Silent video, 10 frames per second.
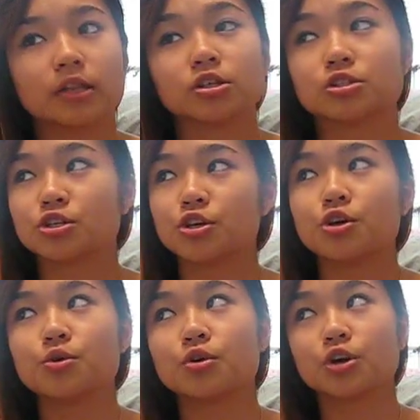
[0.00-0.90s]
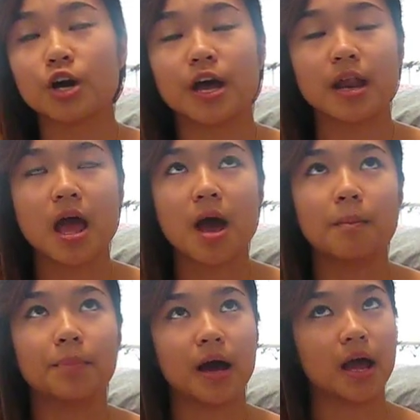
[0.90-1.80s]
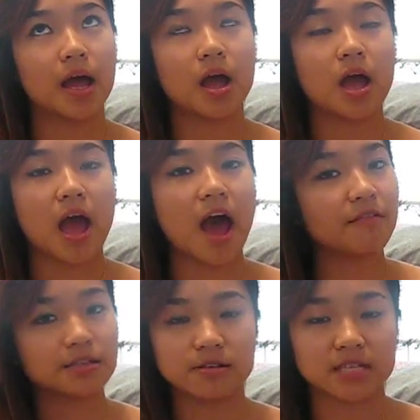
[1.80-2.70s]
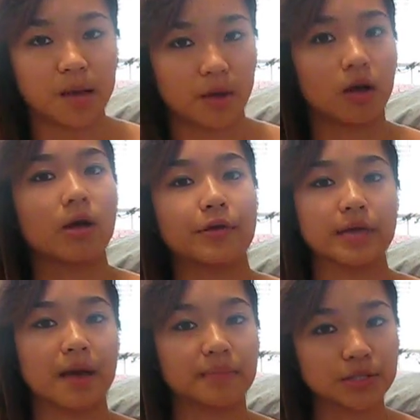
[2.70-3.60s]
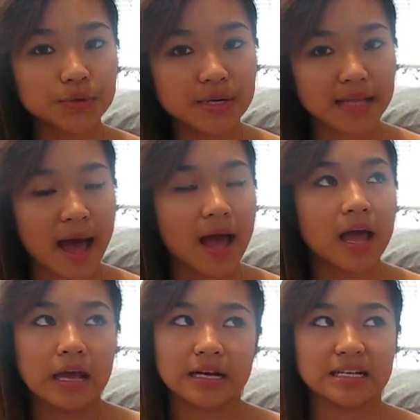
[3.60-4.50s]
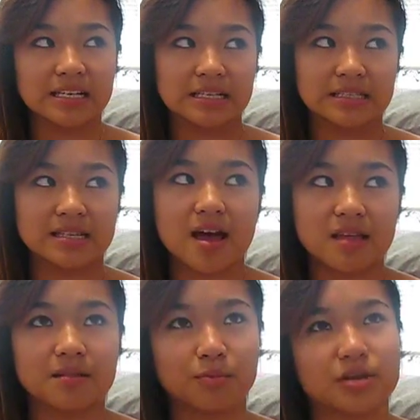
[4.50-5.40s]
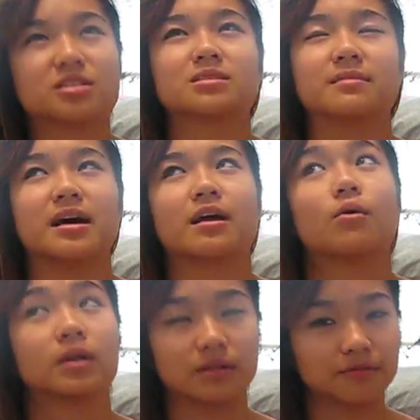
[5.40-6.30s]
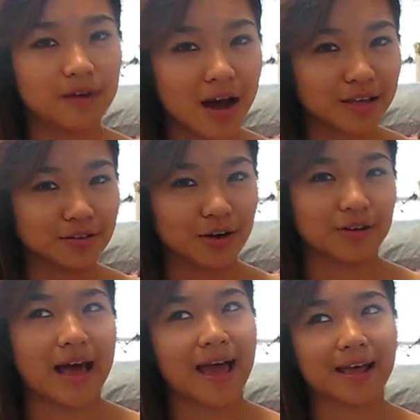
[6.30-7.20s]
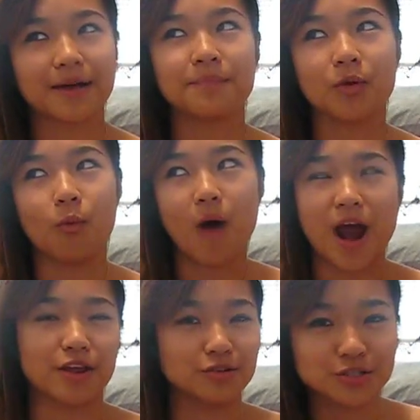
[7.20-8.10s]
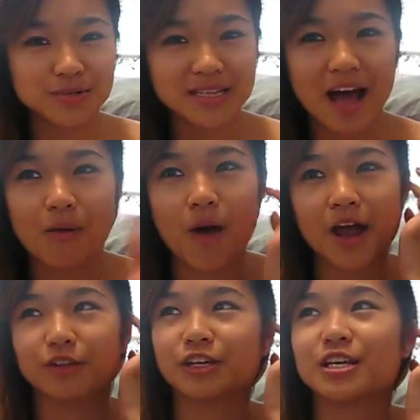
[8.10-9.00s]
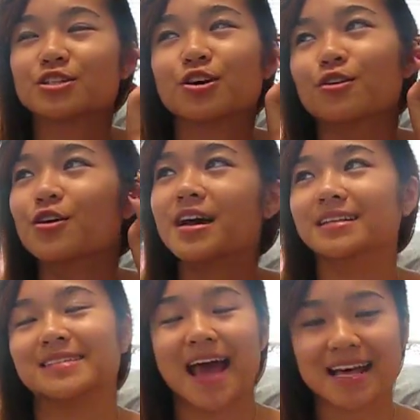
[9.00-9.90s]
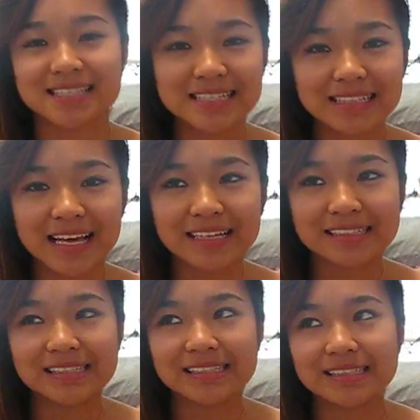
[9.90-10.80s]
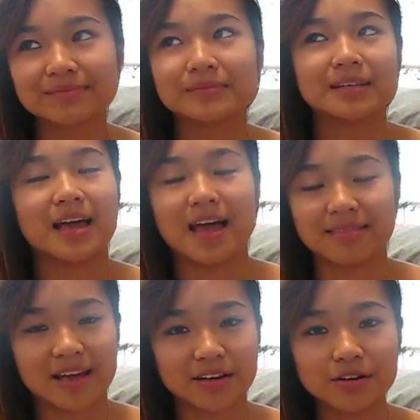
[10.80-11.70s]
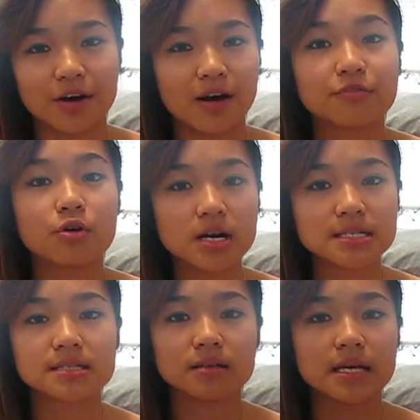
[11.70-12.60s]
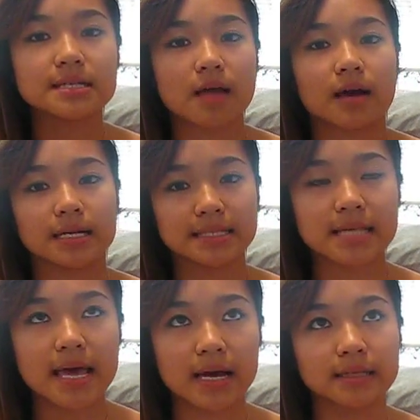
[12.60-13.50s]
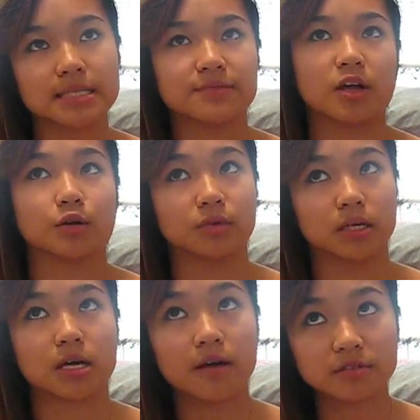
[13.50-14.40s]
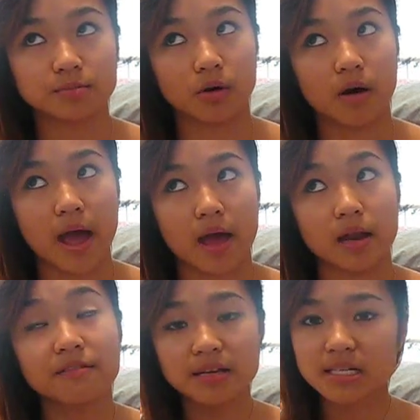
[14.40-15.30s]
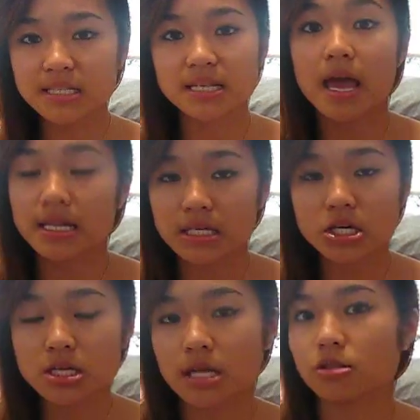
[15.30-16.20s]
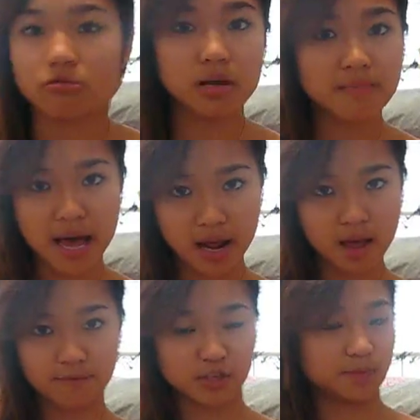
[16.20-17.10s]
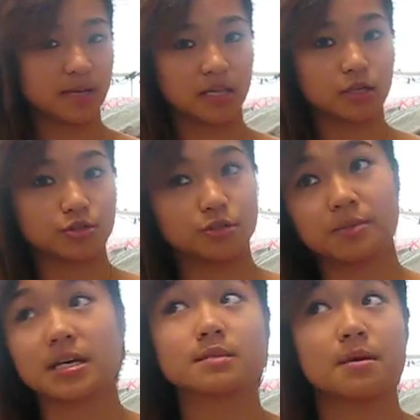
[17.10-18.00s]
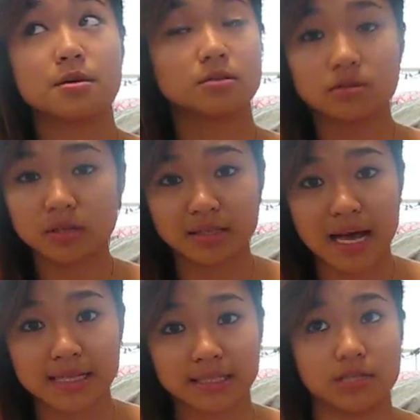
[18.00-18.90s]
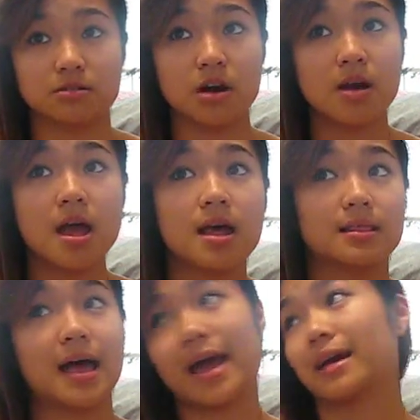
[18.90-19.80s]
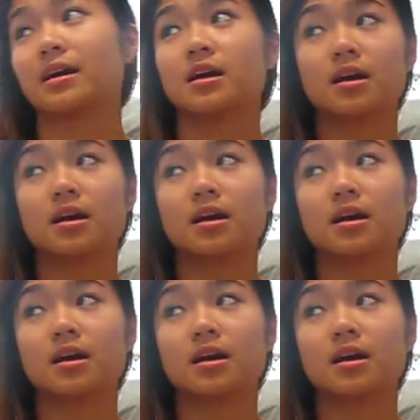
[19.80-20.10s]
looks cute, good, but every single time y'all go out, you can't be doing that, because then the boys just like, what the fuck, you know, like, why are you doing that? Why are you looking so nasty lately? And then, you know, of course, he's not going to say it unless if y'all are really comfortable. And if he does say it, it's a good thing. Don't get mad at him for speaking the truth, because maybe you do look nasty, you know? Like,